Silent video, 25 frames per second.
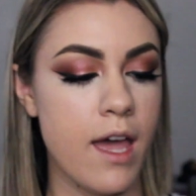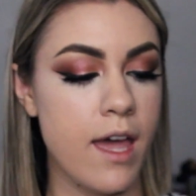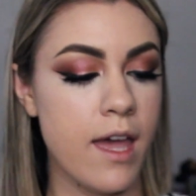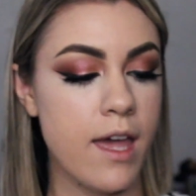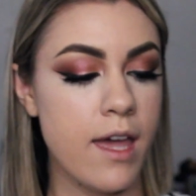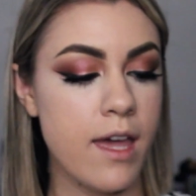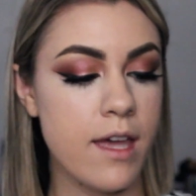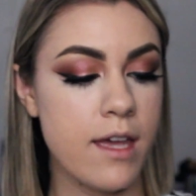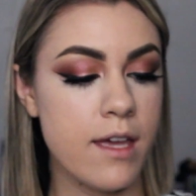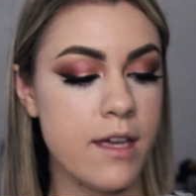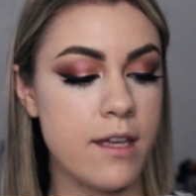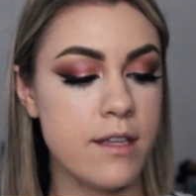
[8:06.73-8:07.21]

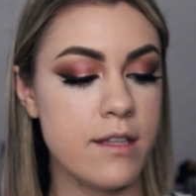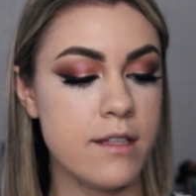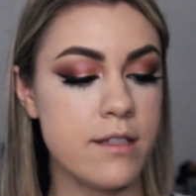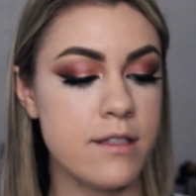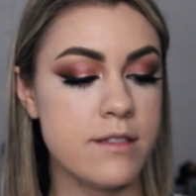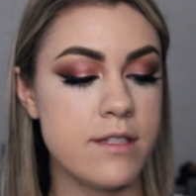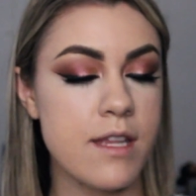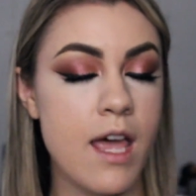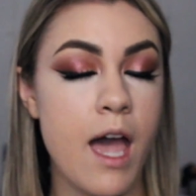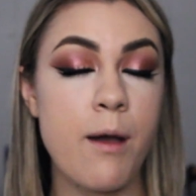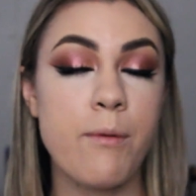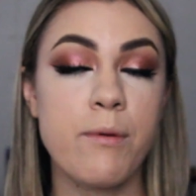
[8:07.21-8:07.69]

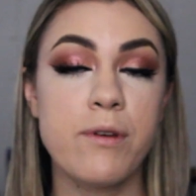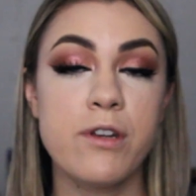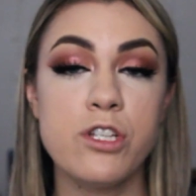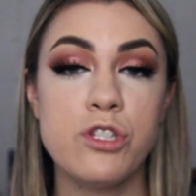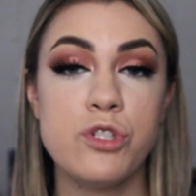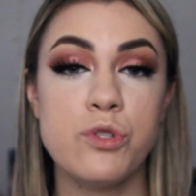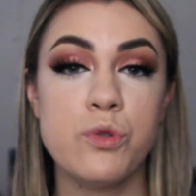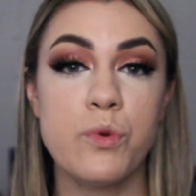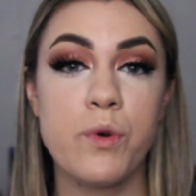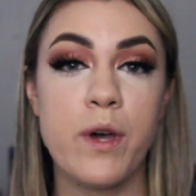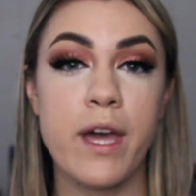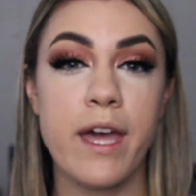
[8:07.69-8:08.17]
And I'm gonna
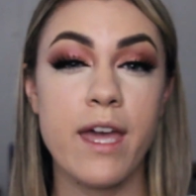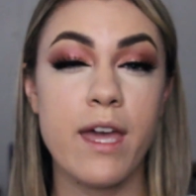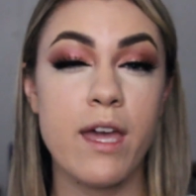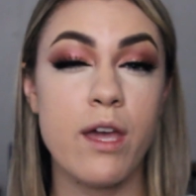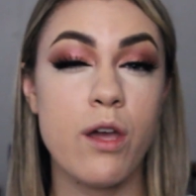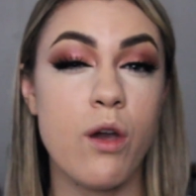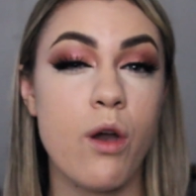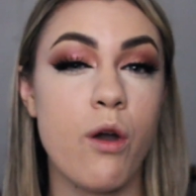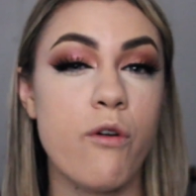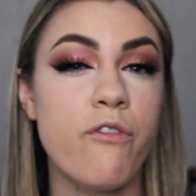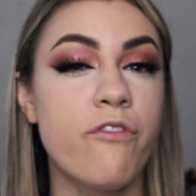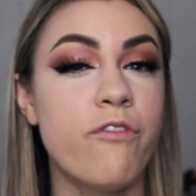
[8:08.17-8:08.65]
do
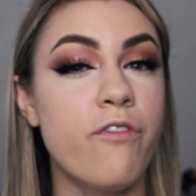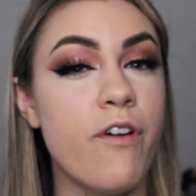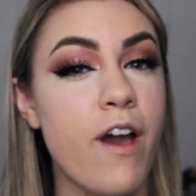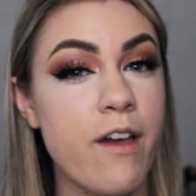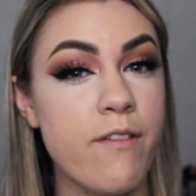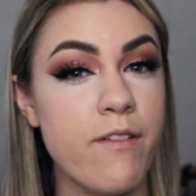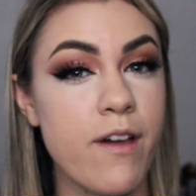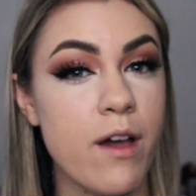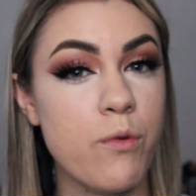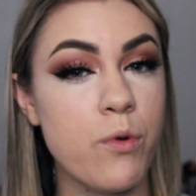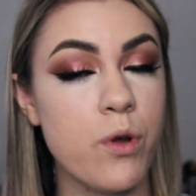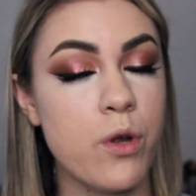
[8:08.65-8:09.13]
a
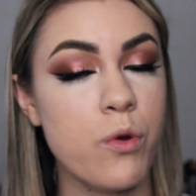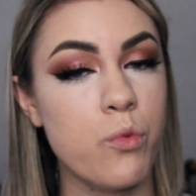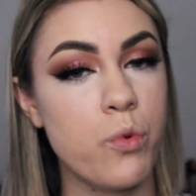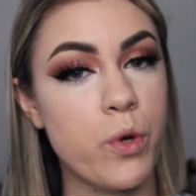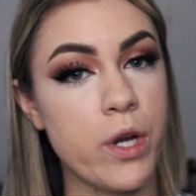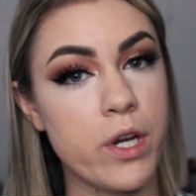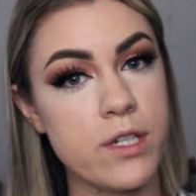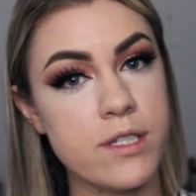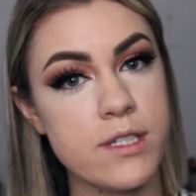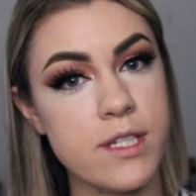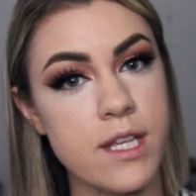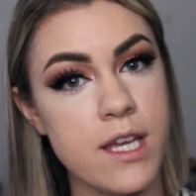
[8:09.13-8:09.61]
5-hour
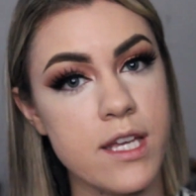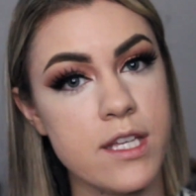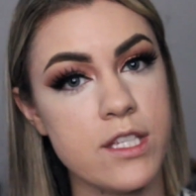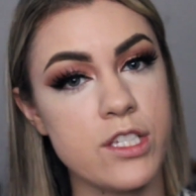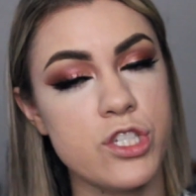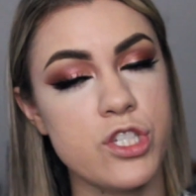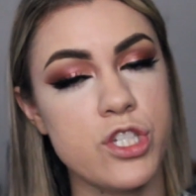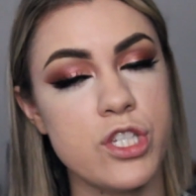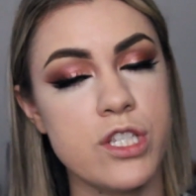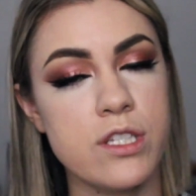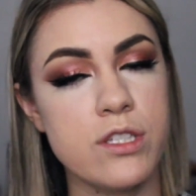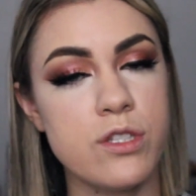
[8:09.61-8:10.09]
wear
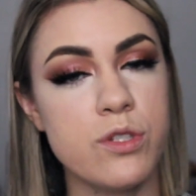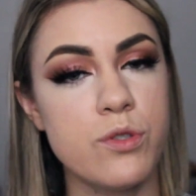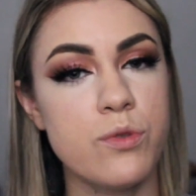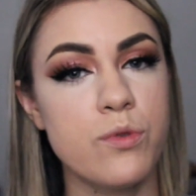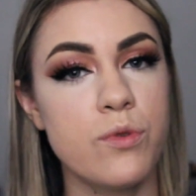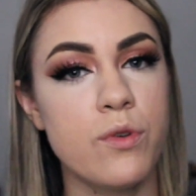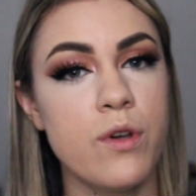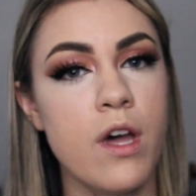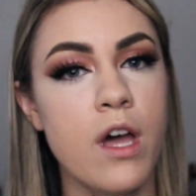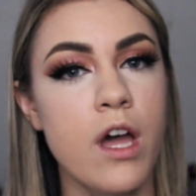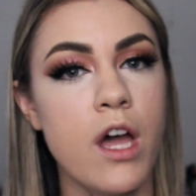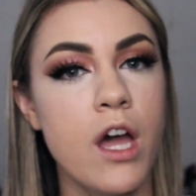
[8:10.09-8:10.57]
test just
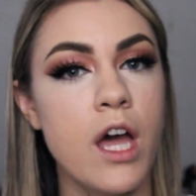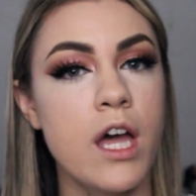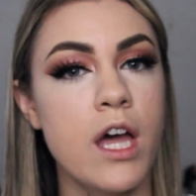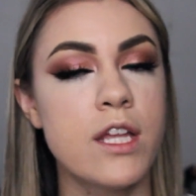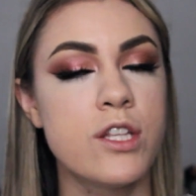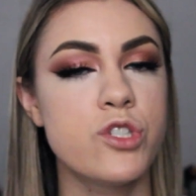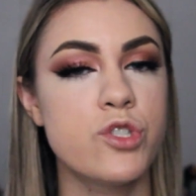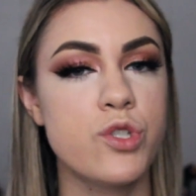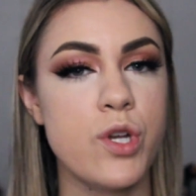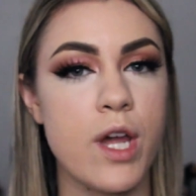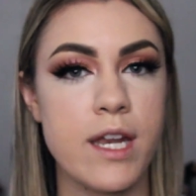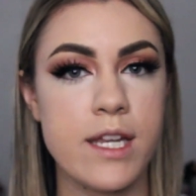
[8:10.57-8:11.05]
to
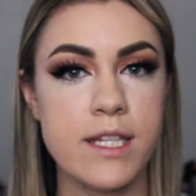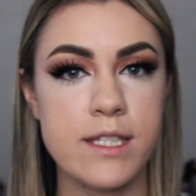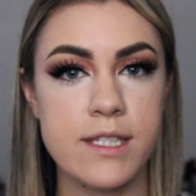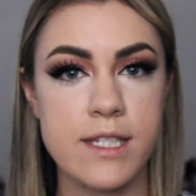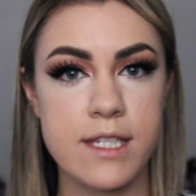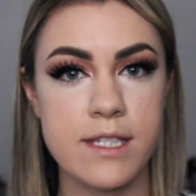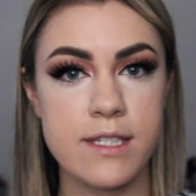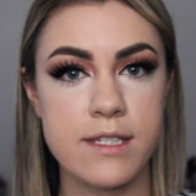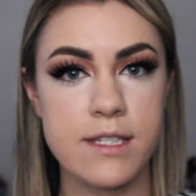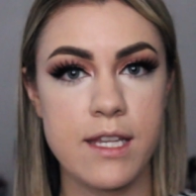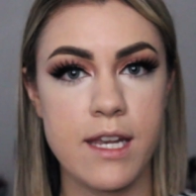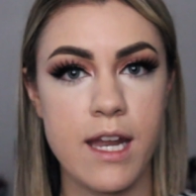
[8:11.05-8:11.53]
try to
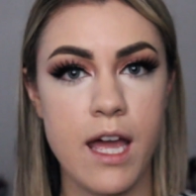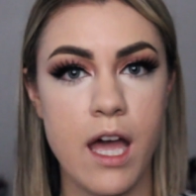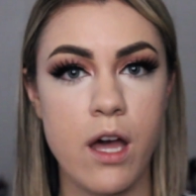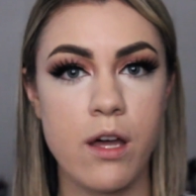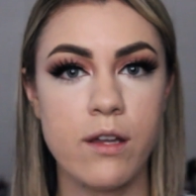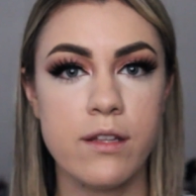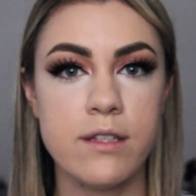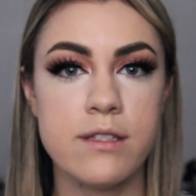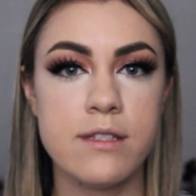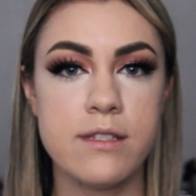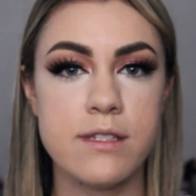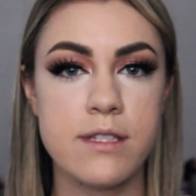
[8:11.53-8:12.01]
test it
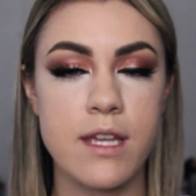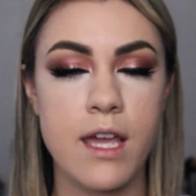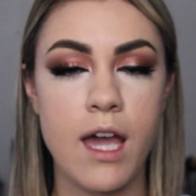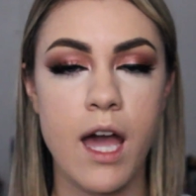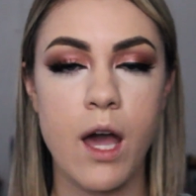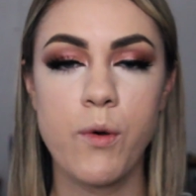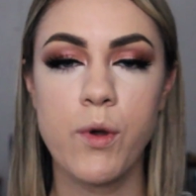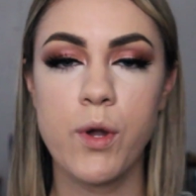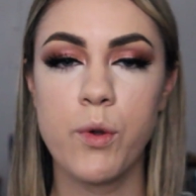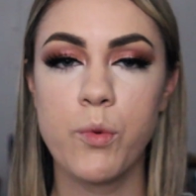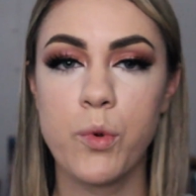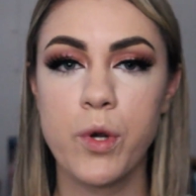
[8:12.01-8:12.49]
out and see
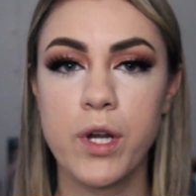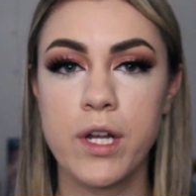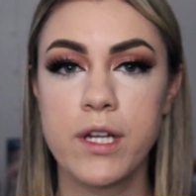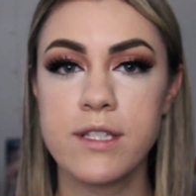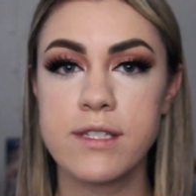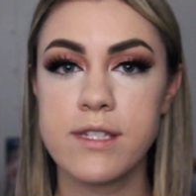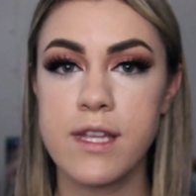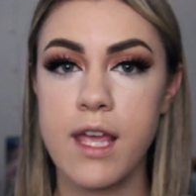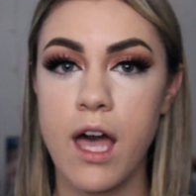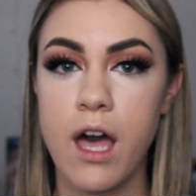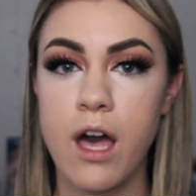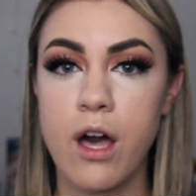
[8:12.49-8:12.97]
how it
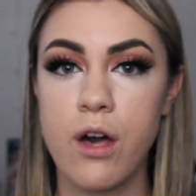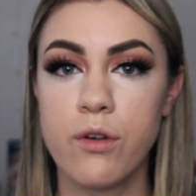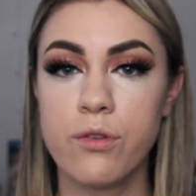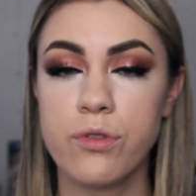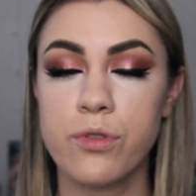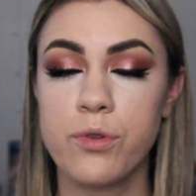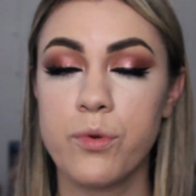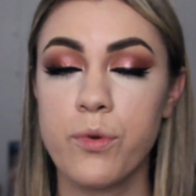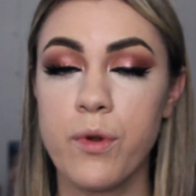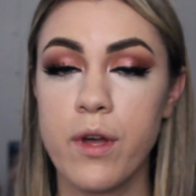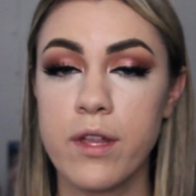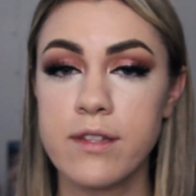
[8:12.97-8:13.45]
works
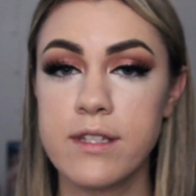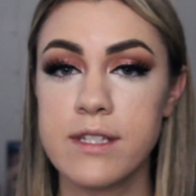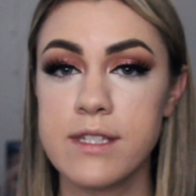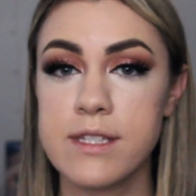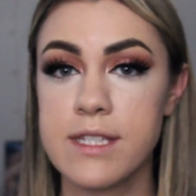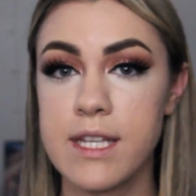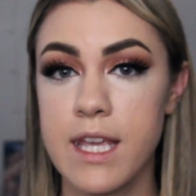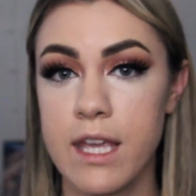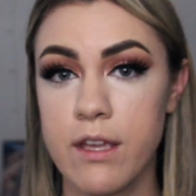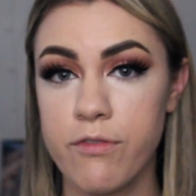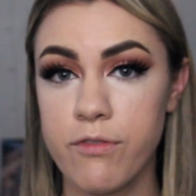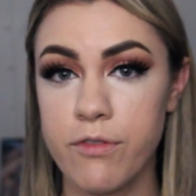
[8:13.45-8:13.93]
out throughout the
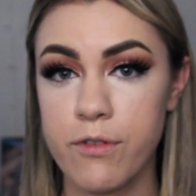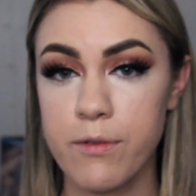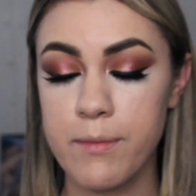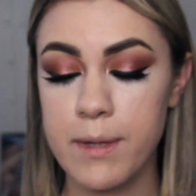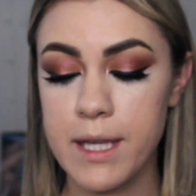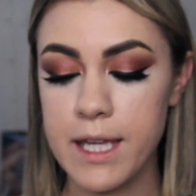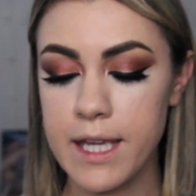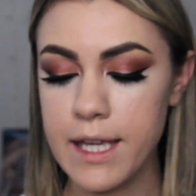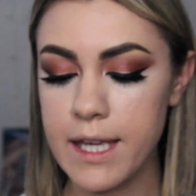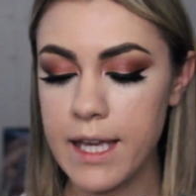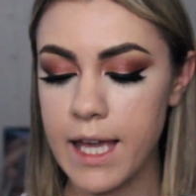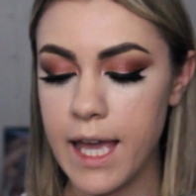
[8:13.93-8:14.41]
day for
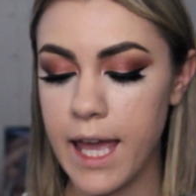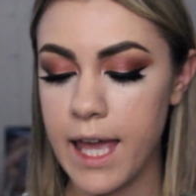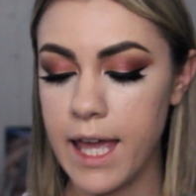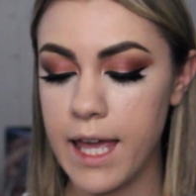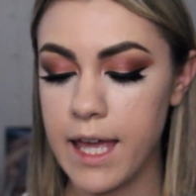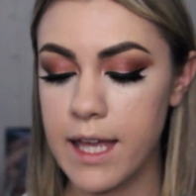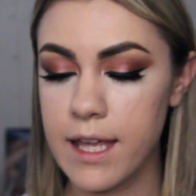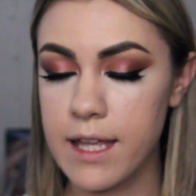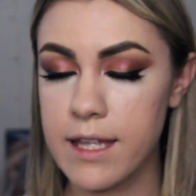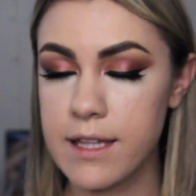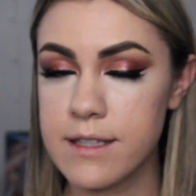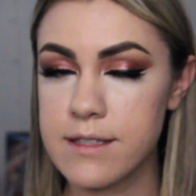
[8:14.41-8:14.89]
me,
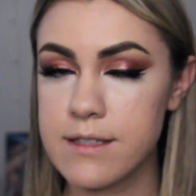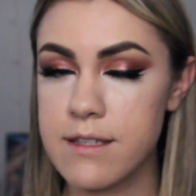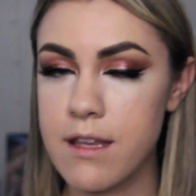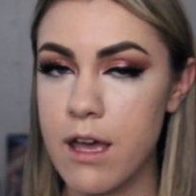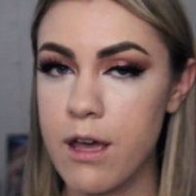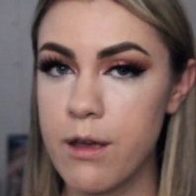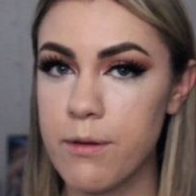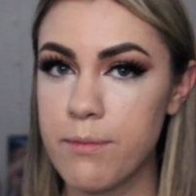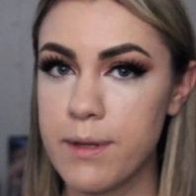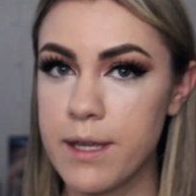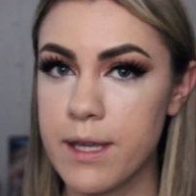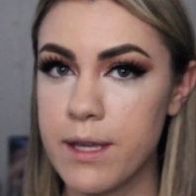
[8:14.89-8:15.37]
and
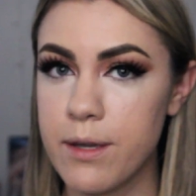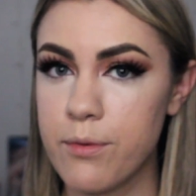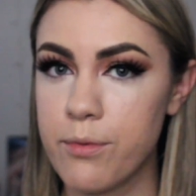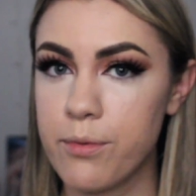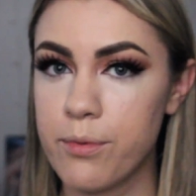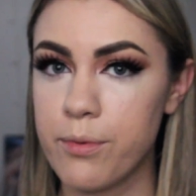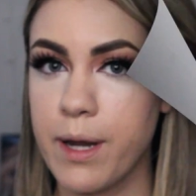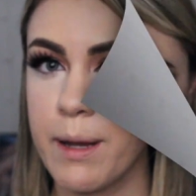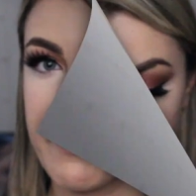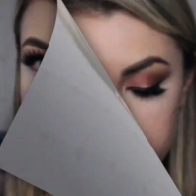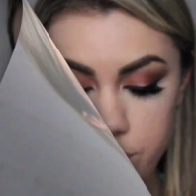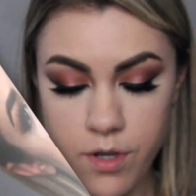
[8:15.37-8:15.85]
I'll be
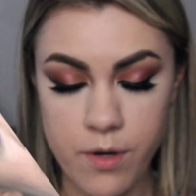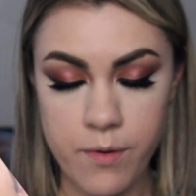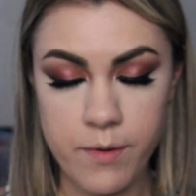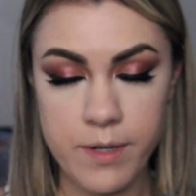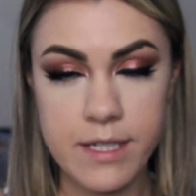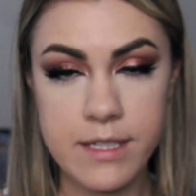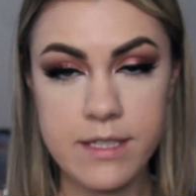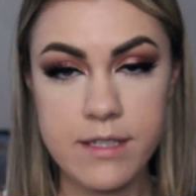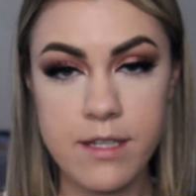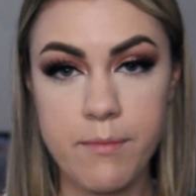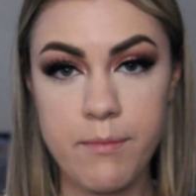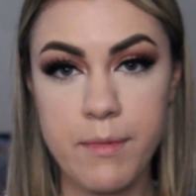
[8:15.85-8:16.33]
right. So I
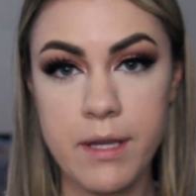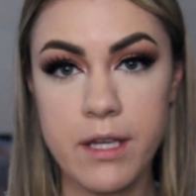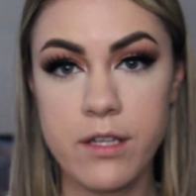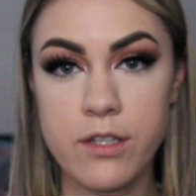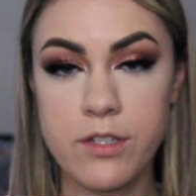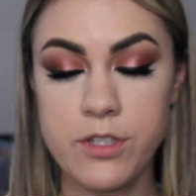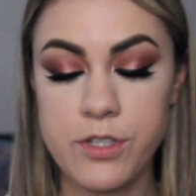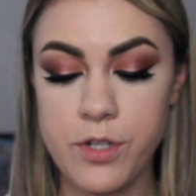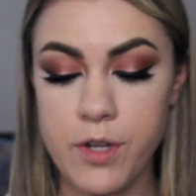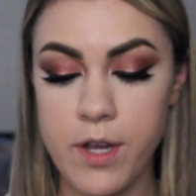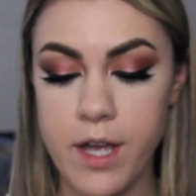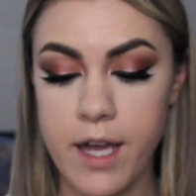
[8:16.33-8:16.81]
already set my
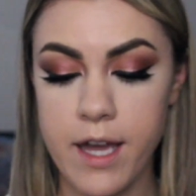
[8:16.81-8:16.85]
under